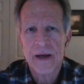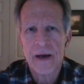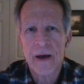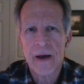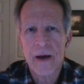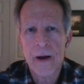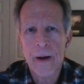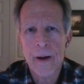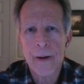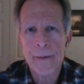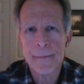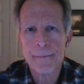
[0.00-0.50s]

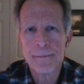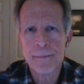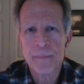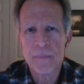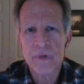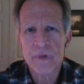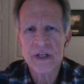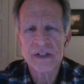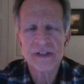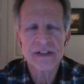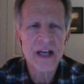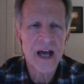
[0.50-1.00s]
Because
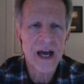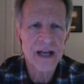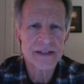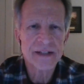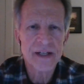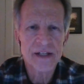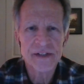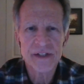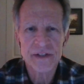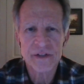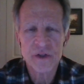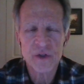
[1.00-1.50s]
um, God
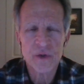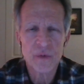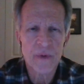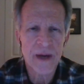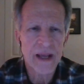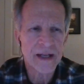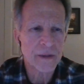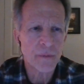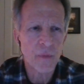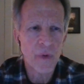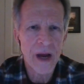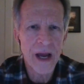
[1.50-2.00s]
doesn't do
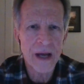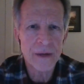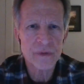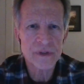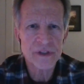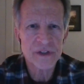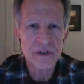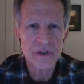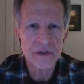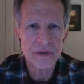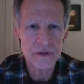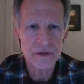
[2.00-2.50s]
random. Why
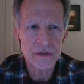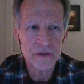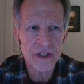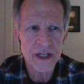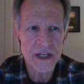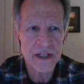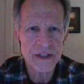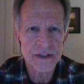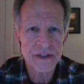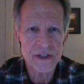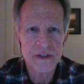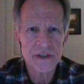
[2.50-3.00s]
was
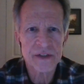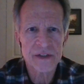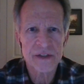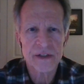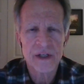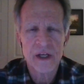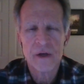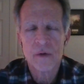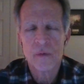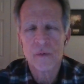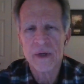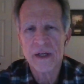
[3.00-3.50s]

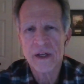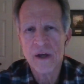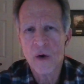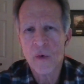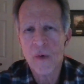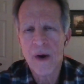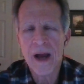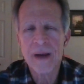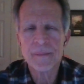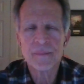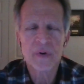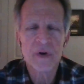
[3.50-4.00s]
Jesus, we know
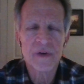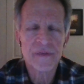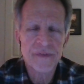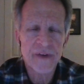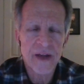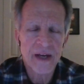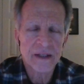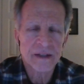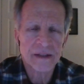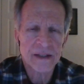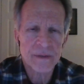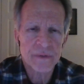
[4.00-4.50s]
why
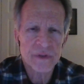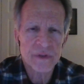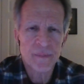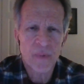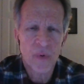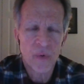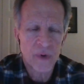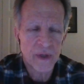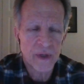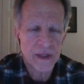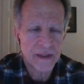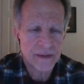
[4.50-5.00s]
prophetically was
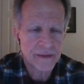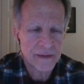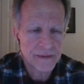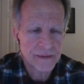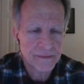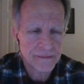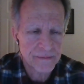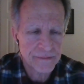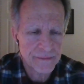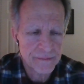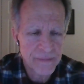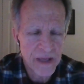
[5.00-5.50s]
born in
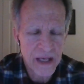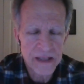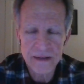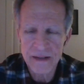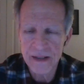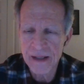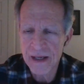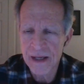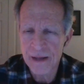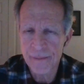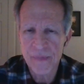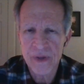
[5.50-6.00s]

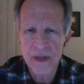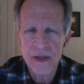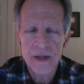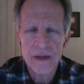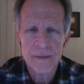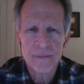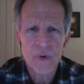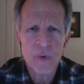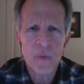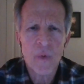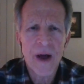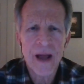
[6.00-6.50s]
Bethlehem,
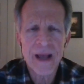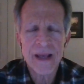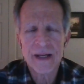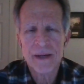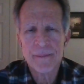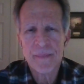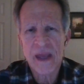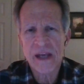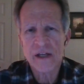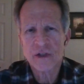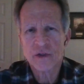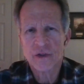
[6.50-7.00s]
but why in
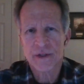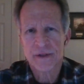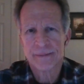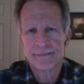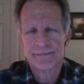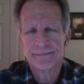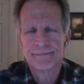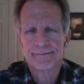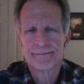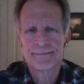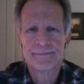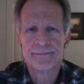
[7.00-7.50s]
a manger?
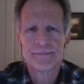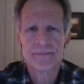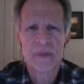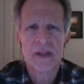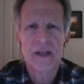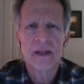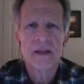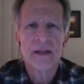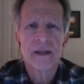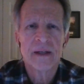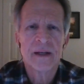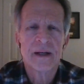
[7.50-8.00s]

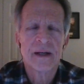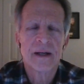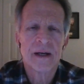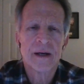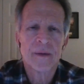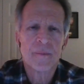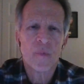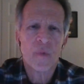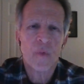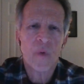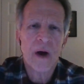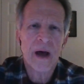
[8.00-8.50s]

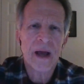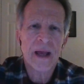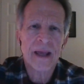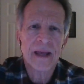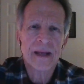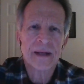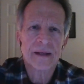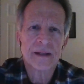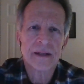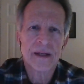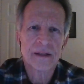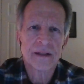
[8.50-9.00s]
Um, why
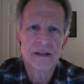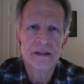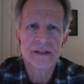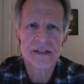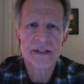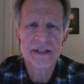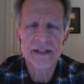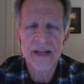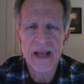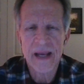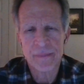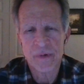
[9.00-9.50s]
in a, a, little
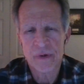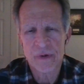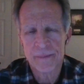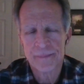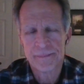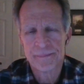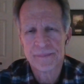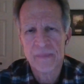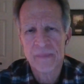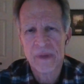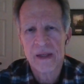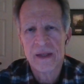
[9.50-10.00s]
stable?
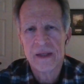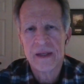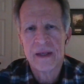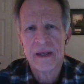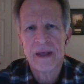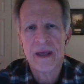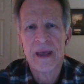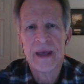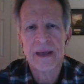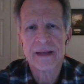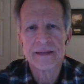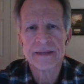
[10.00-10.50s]

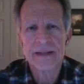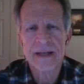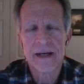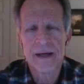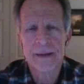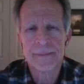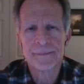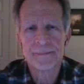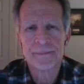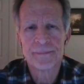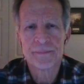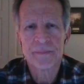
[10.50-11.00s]
And
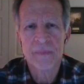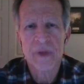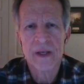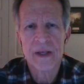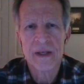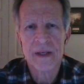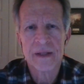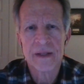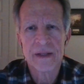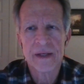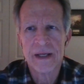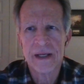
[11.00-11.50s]
um,
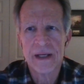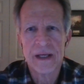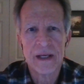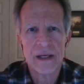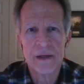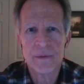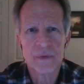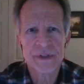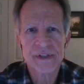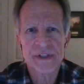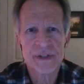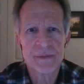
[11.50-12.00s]
uh, it,
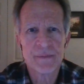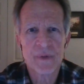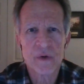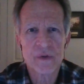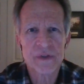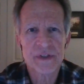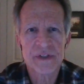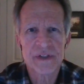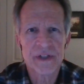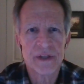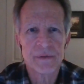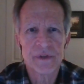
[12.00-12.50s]
it, was the
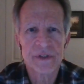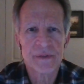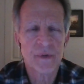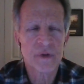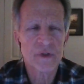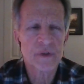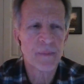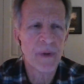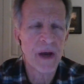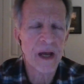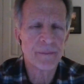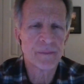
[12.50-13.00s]
most, it was the
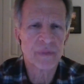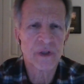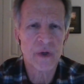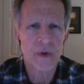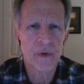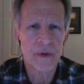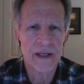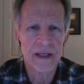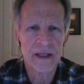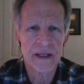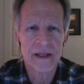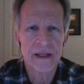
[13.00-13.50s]
most mind
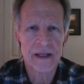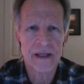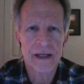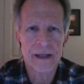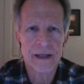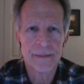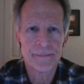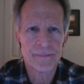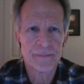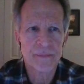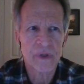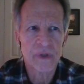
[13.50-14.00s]
blowing
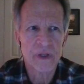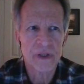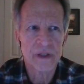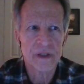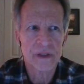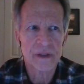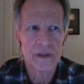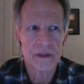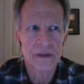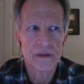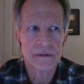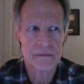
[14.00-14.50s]

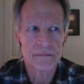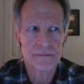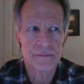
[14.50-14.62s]
uh,